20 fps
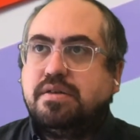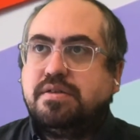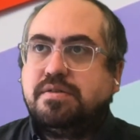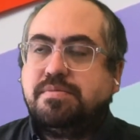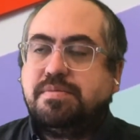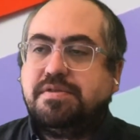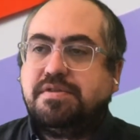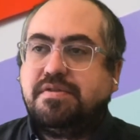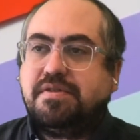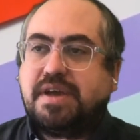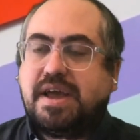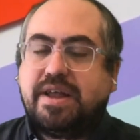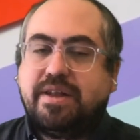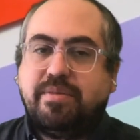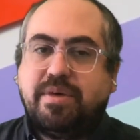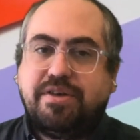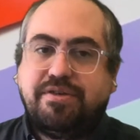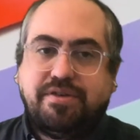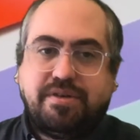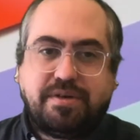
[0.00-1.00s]
specific
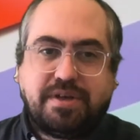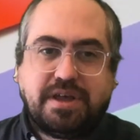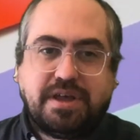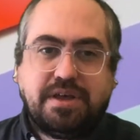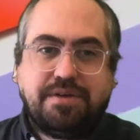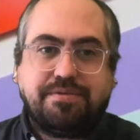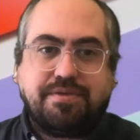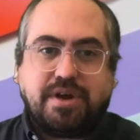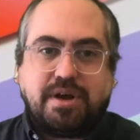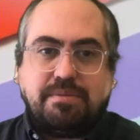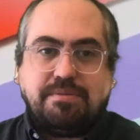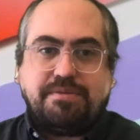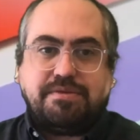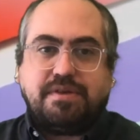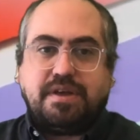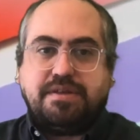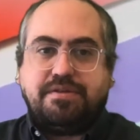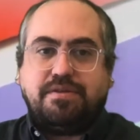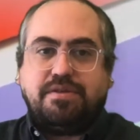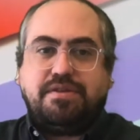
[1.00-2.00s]
animation
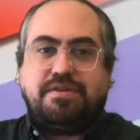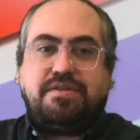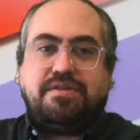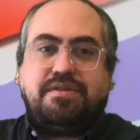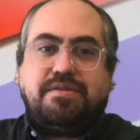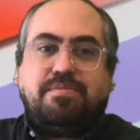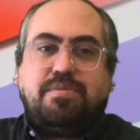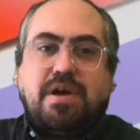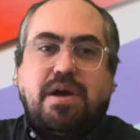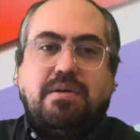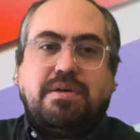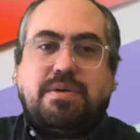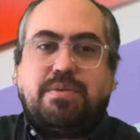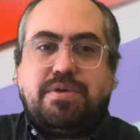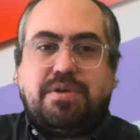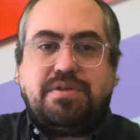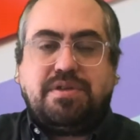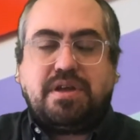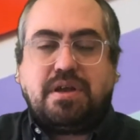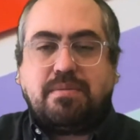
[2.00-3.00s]
keyframes. And so this is probably,
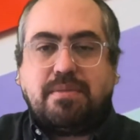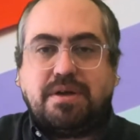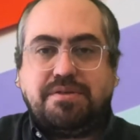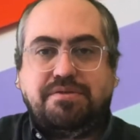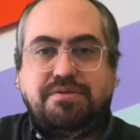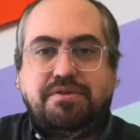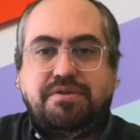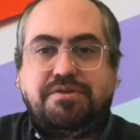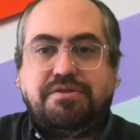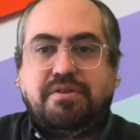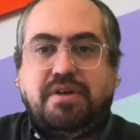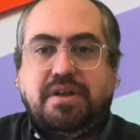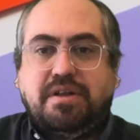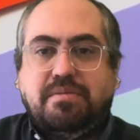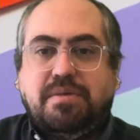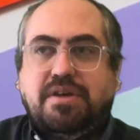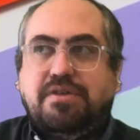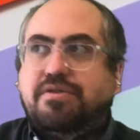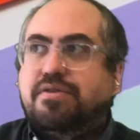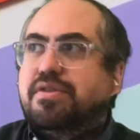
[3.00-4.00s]
when you think about traditional
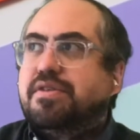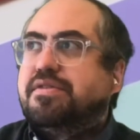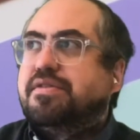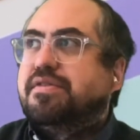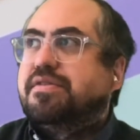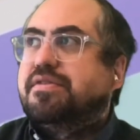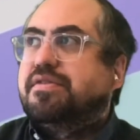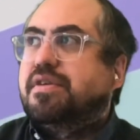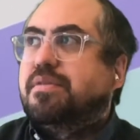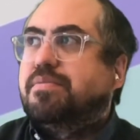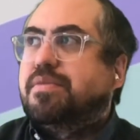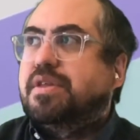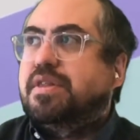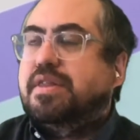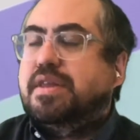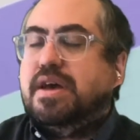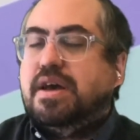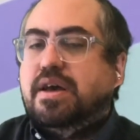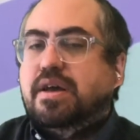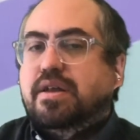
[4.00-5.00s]
animation, this is something
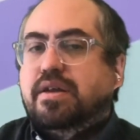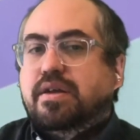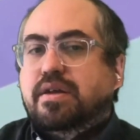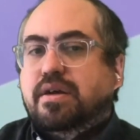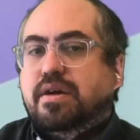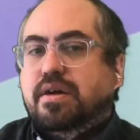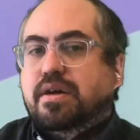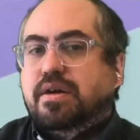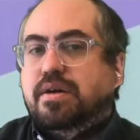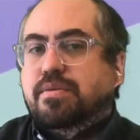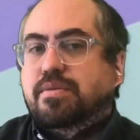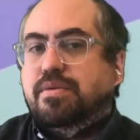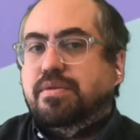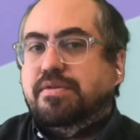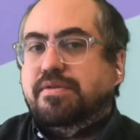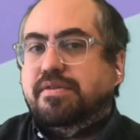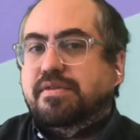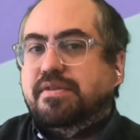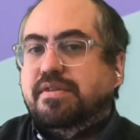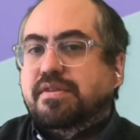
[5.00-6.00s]
that would
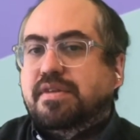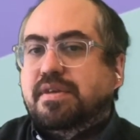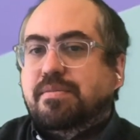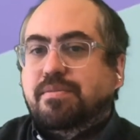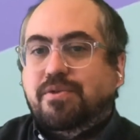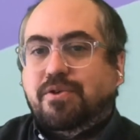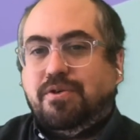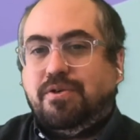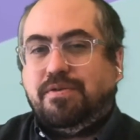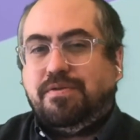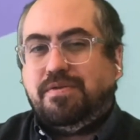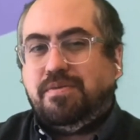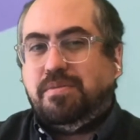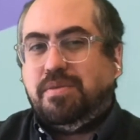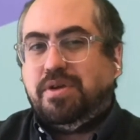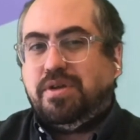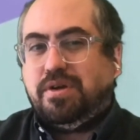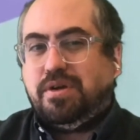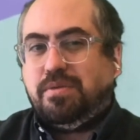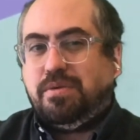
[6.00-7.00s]
seem more
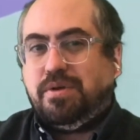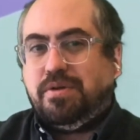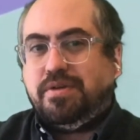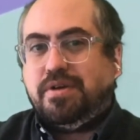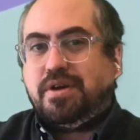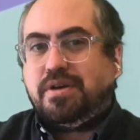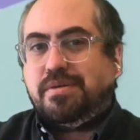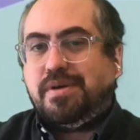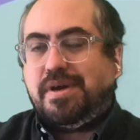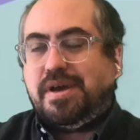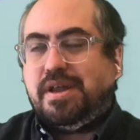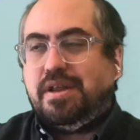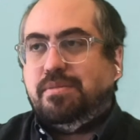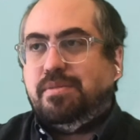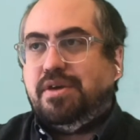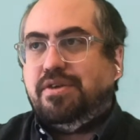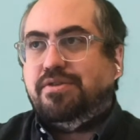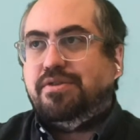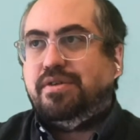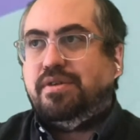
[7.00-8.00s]
familiar when you talk about
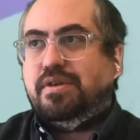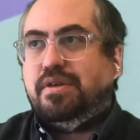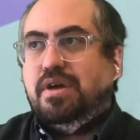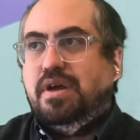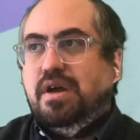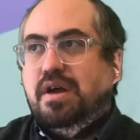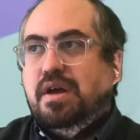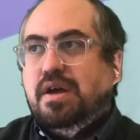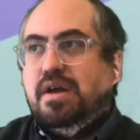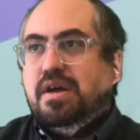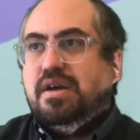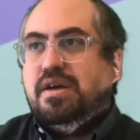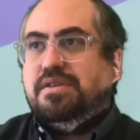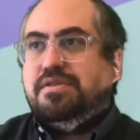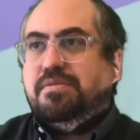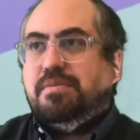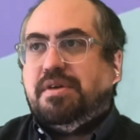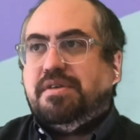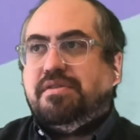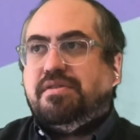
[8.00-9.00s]
animation. And
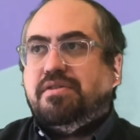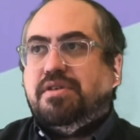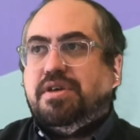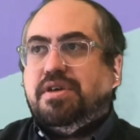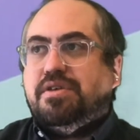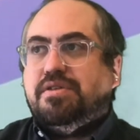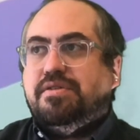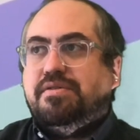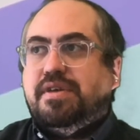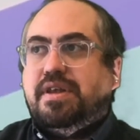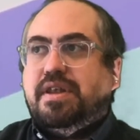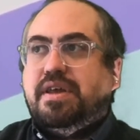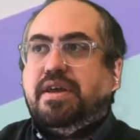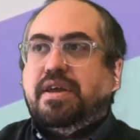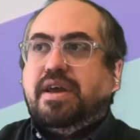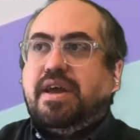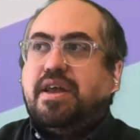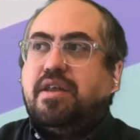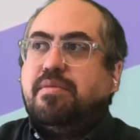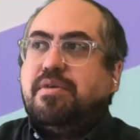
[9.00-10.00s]
so basically you're setting
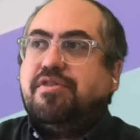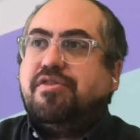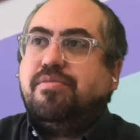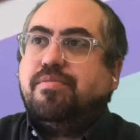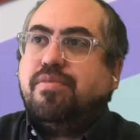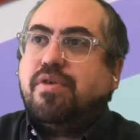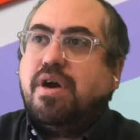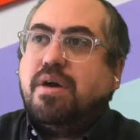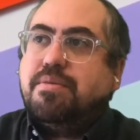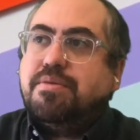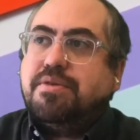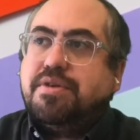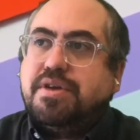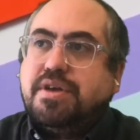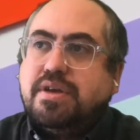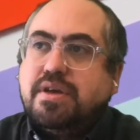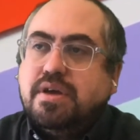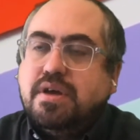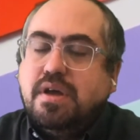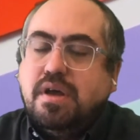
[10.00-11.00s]
an animation
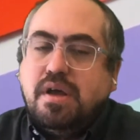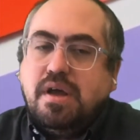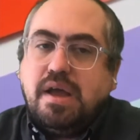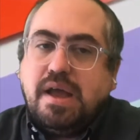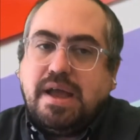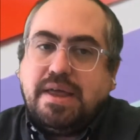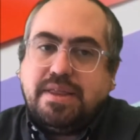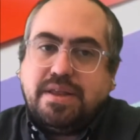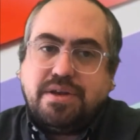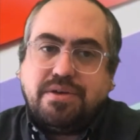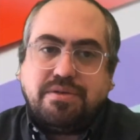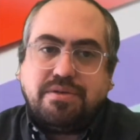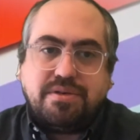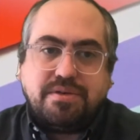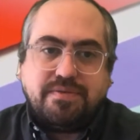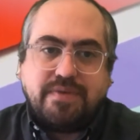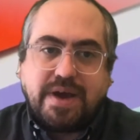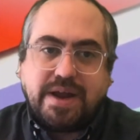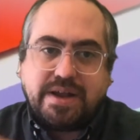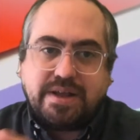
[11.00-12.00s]
property and then you're
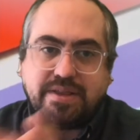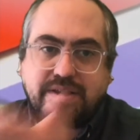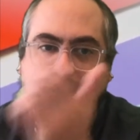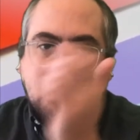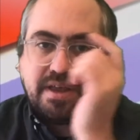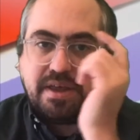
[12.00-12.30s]
defining the